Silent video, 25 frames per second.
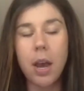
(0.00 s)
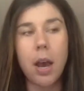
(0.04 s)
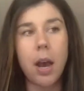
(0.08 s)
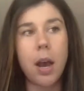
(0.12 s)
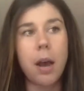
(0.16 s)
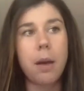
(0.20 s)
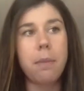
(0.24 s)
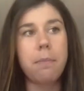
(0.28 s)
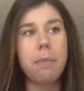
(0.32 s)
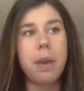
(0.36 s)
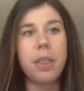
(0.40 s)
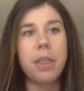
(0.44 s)

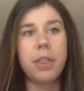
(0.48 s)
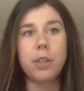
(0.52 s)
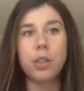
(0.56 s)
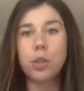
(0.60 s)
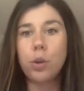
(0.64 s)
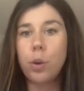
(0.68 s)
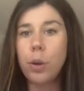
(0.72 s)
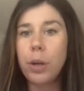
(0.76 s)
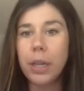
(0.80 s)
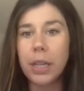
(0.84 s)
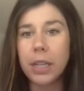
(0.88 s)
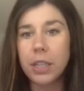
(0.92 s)
um, and the
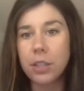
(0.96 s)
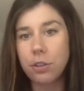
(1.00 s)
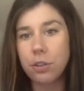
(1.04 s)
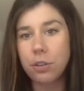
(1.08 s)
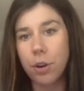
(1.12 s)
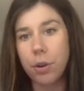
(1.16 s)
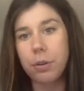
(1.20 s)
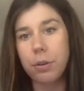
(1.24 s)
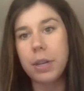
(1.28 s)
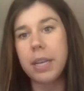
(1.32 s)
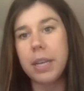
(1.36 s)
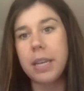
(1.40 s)
soil it's
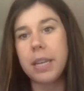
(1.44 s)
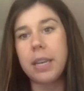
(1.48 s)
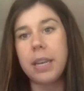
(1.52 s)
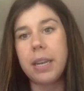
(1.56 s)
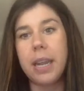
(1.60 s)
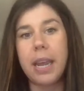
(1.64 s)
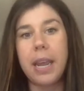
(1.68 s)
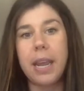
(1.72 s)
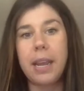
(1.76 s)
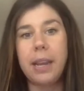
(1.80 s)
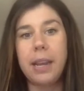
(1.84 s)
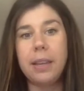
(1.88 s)
grown in,
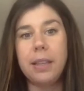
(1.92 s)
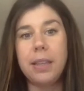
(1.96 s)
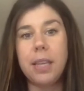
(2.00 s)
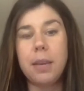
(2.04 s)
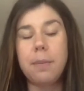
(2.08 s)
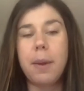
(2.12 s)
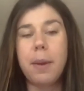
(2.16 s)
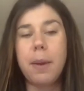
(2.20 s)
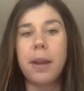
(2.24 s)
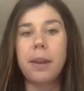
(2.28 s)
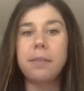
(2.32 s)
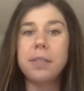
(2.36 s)
and the
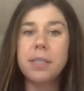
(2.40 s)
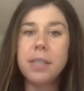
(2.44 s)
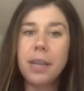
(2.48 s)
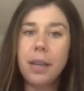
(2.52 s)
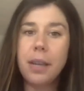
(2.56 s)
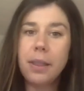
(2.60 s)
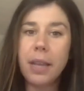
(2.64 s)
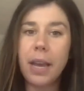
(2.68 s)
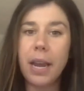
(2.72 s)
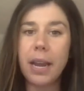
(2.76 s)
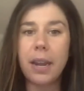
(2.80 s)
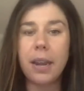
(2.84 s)
amount of
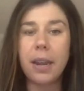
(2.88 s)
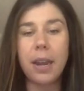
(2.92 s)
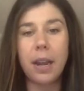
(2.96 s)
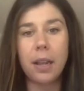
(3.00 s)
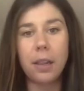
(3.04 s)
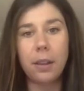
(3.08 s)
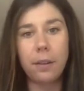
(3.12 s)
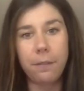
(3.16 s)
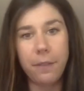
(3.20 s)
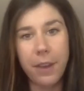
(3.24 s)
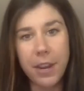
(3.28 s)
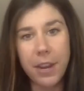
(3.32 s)
sunlight and
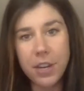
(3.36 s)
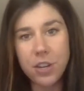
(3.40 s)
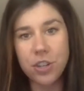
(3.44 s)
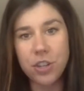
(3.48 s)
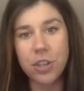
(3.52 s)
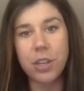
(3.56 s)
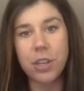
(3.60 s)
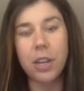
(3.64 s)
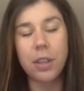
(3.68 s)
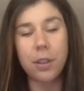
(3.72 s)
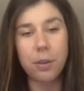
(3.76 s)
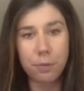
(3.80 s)

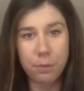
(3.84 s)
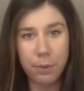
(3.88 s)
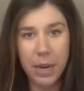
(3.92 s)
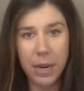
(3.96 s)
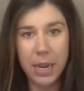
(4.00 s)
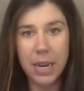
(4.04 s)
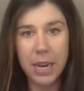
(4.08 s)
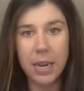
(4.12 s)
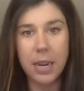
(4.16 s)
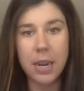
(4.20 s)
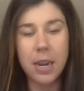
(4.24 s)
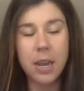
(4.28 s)
elevation and the
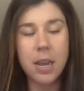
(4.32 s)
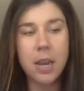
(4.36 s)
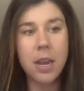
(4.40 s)
rain.